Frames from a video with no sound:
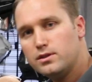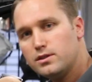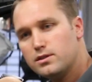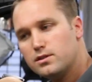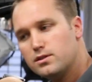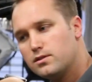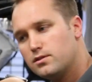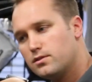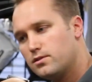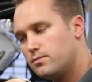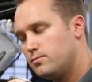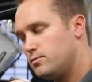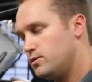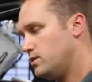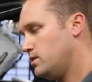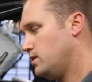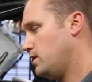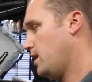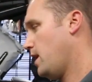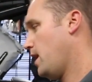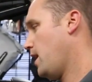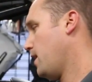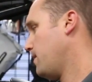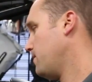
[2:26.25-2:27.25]
this
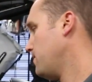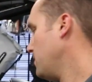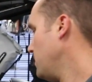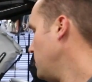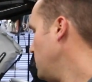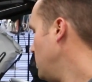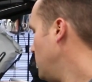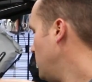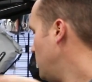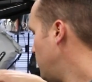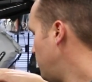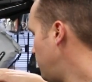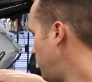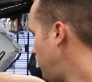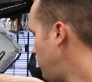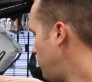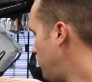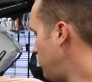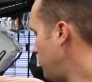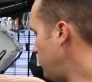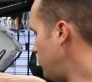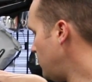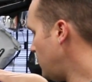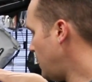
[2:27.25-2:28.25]
thermostat
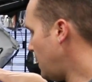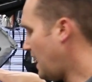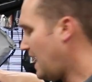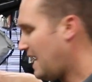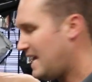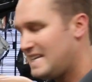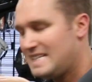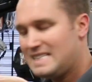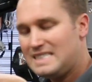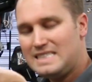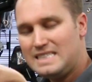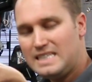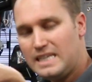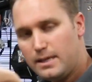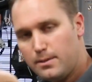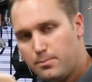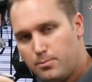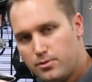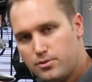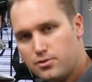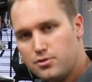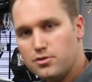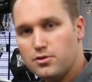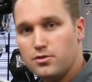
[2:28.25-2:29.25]
at a
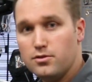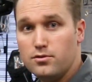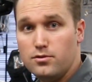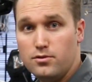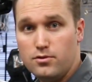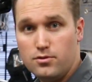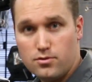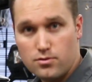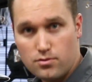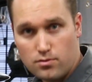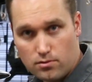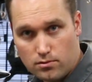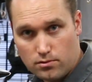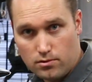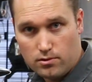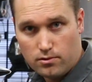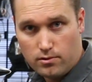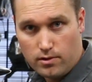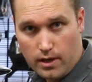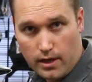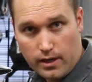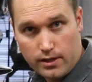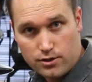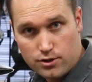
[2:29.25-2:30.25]
temperature neutral
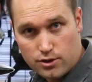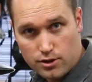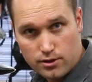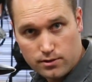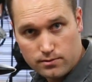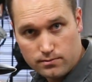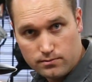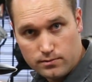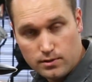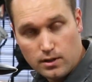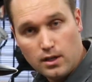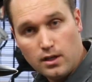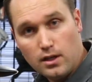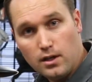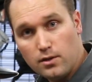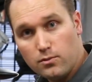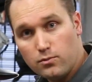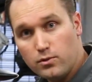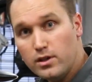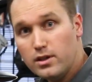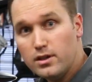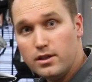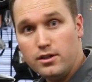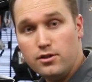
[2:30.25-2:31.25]
location.
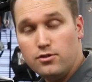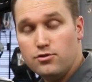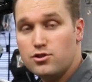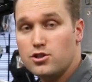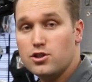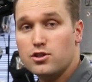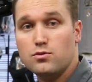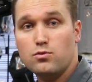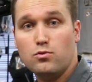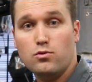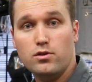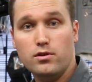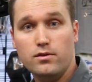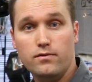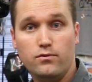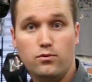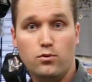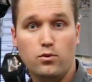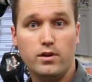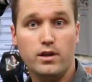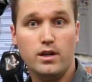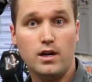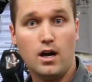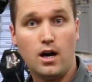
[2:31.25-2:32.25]
Really, you just want to
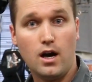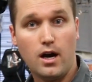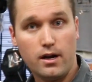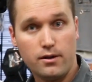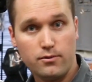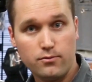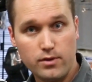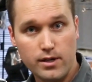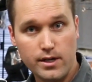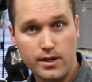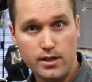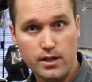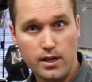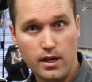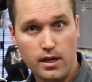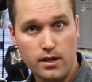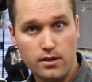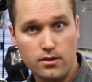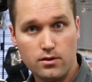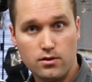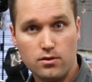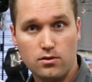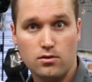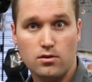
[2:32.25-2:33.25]
avoid a hot
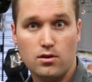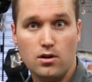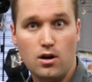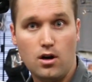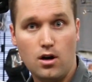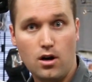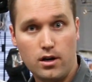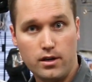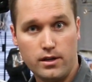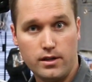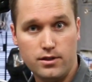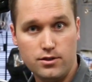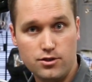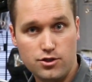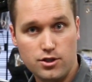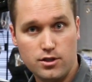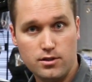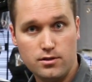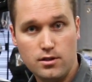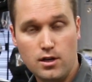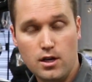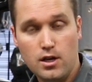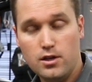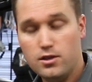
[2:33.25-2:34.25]
radiator or a hot
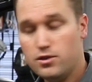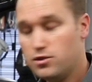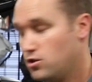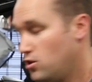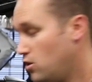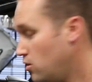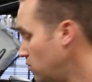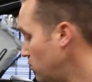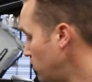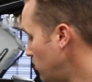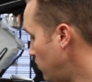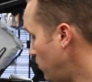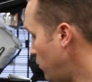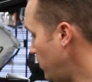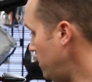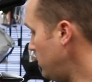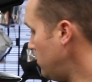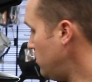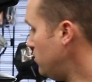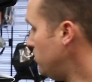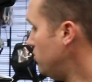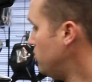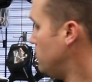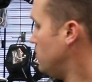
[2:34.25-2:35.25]
engine. So we
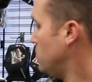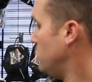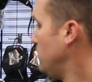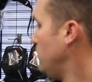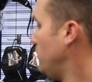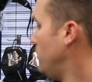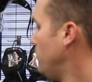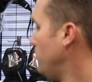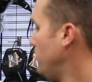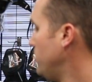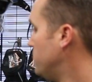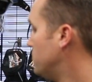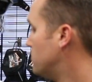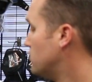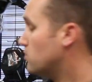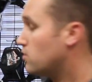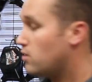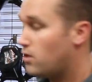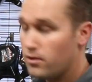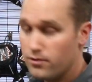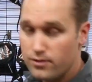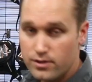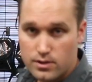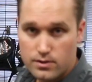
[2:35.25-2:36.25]
usually, when we
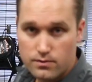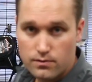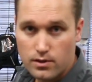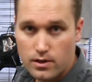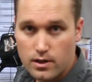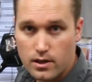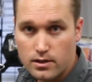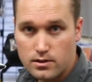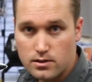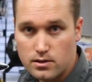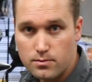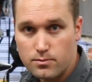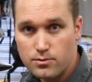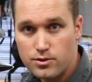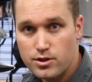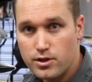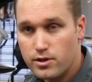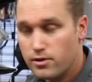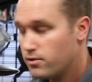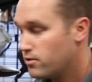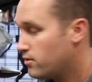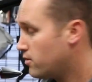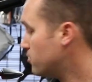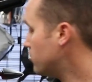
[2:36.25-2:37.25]
install these for customers
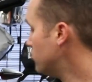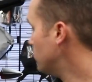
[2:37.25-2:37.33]
here at our